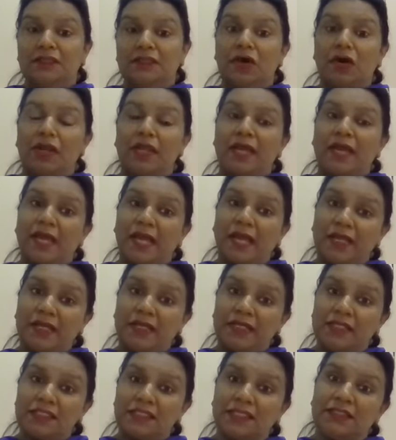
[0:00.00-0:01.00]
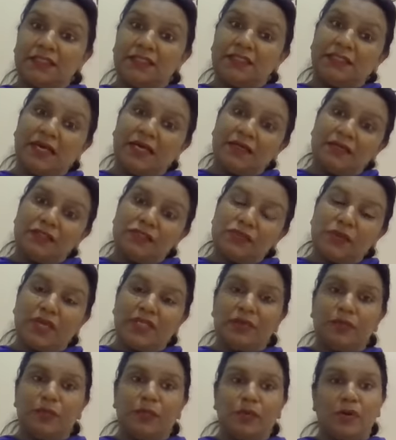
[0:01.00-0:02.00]
They all hate each other. That is
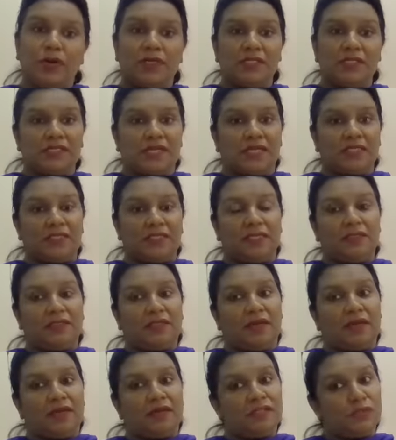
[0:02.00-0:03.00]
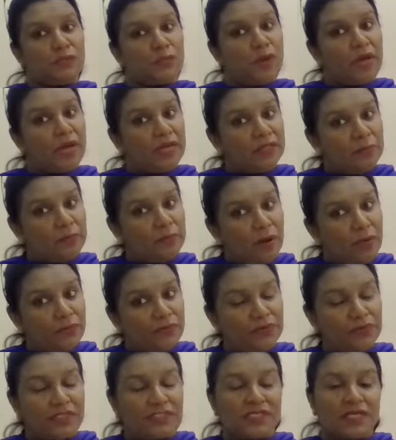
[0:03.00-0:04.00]
why the borders are there. That is why the
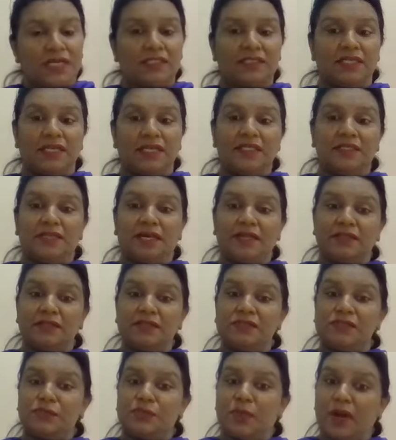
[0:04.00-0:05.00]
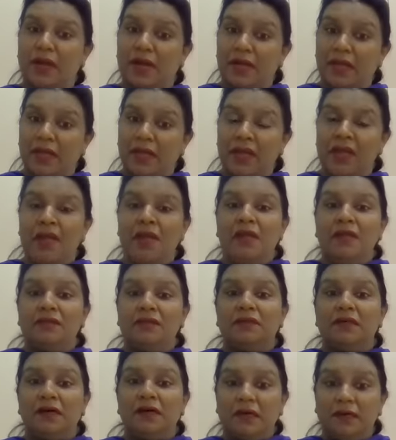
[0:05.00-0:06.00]
boundaries are there. That is why
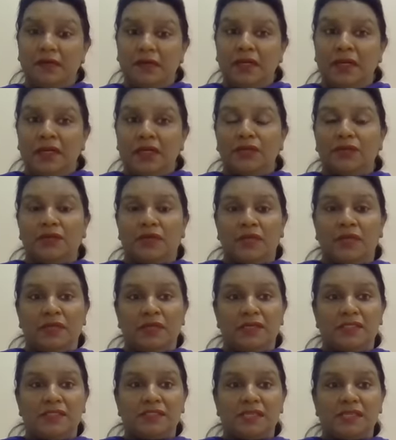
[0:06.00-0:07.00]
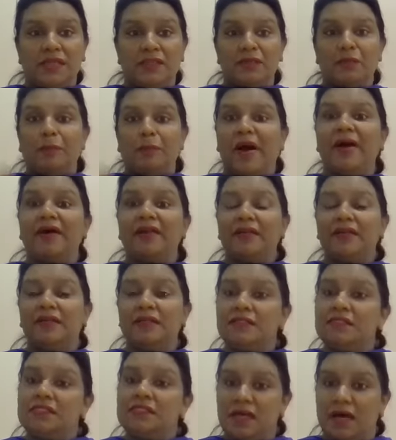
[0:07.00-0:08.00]
you can say the
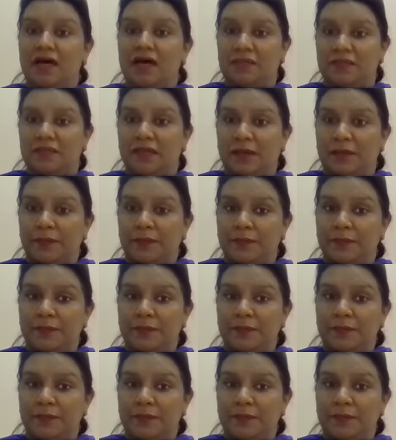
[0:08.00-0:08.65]
barriers are there.